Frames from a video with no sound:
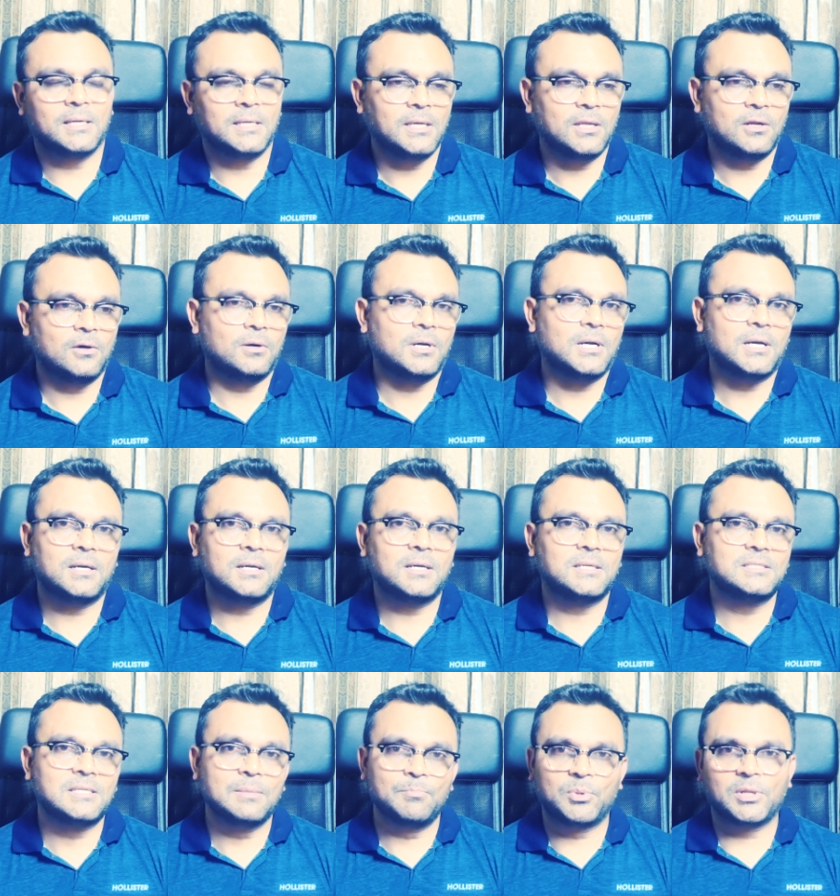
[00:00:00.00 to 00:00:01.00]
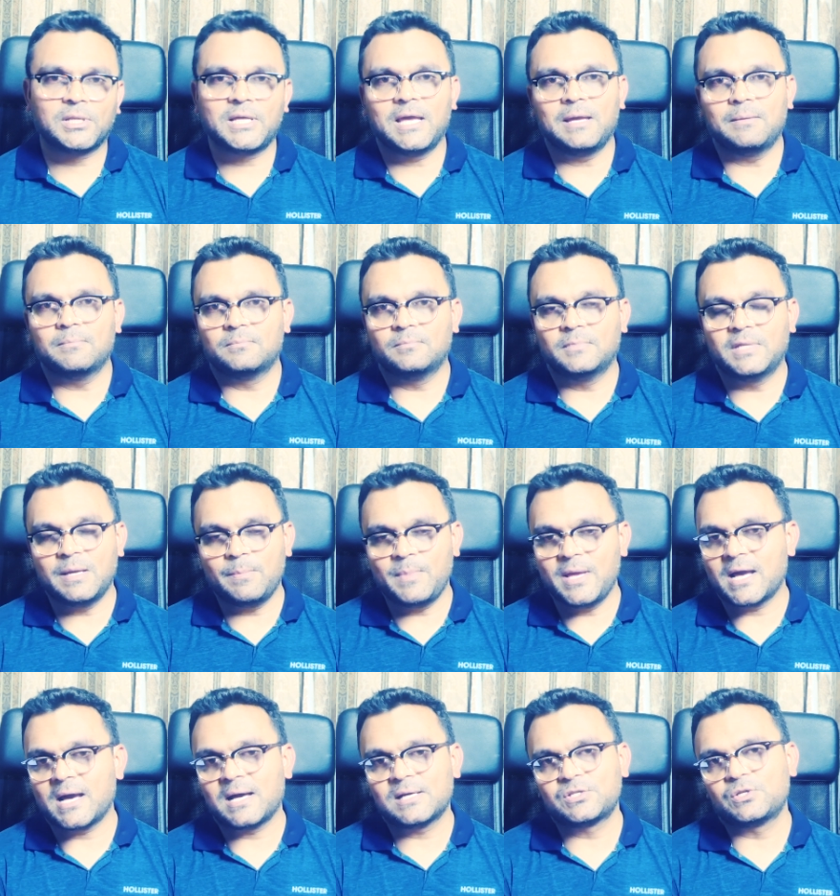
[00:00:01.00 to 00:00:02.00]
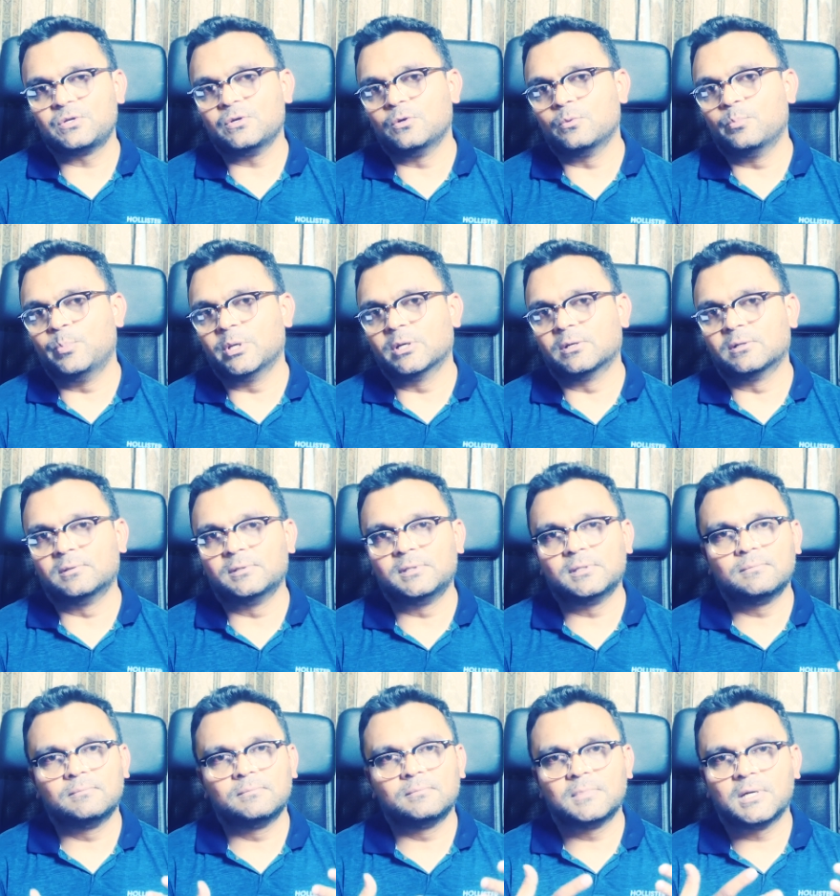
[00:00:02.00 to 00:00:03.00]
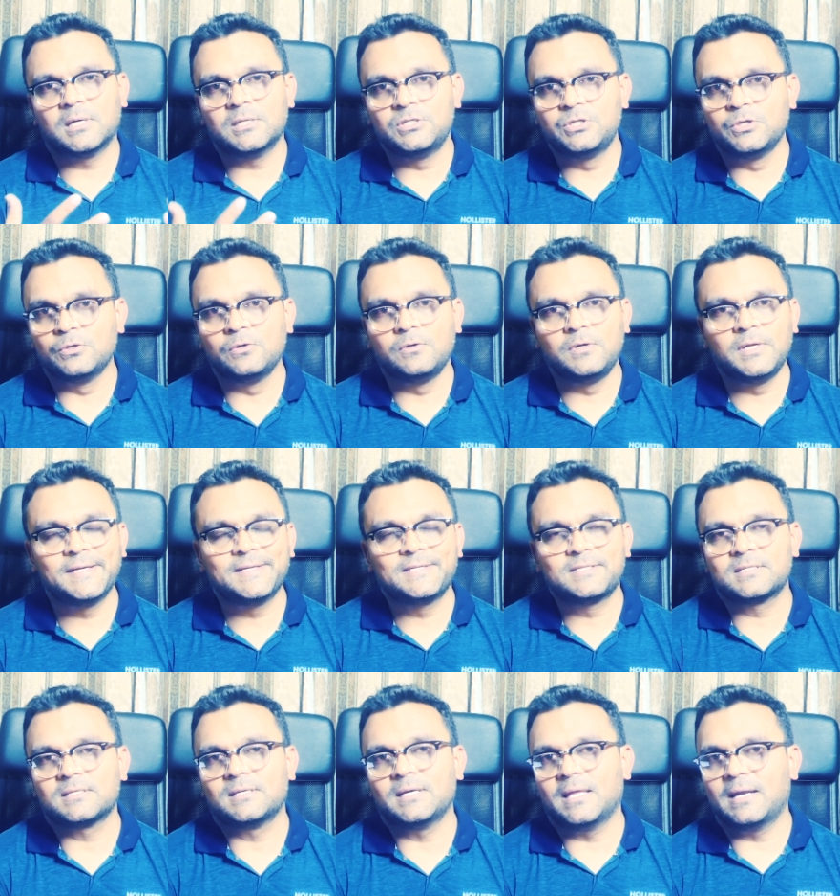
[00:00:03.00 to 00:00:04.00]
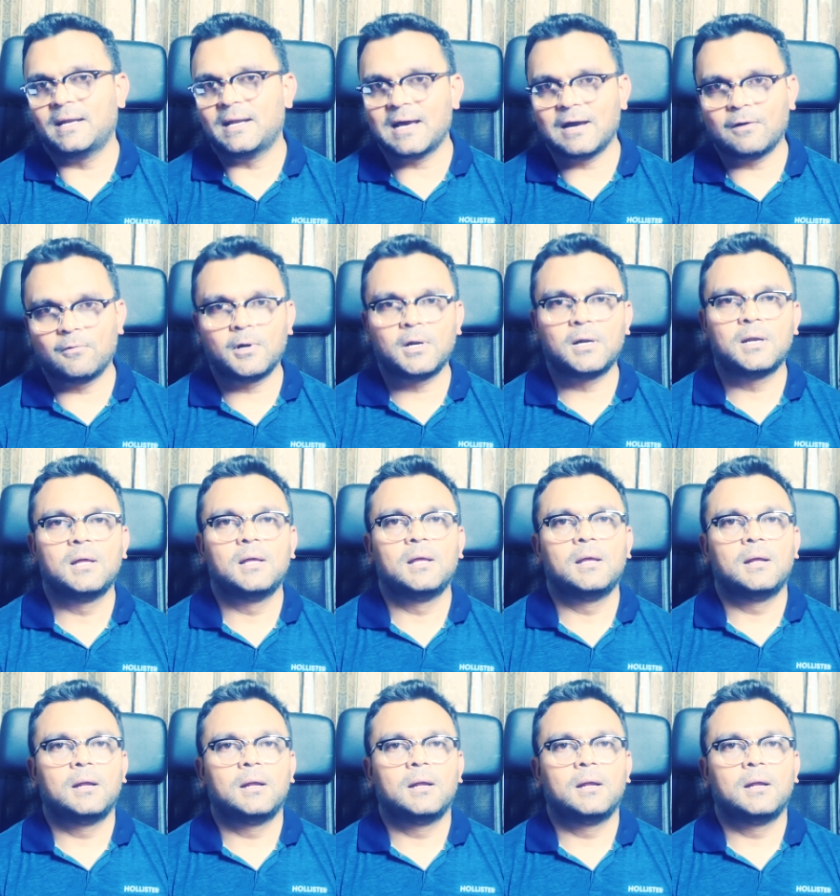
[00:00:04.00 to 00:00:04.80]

you know, a, a simple game. They may ask you to build a to-do list in an hour.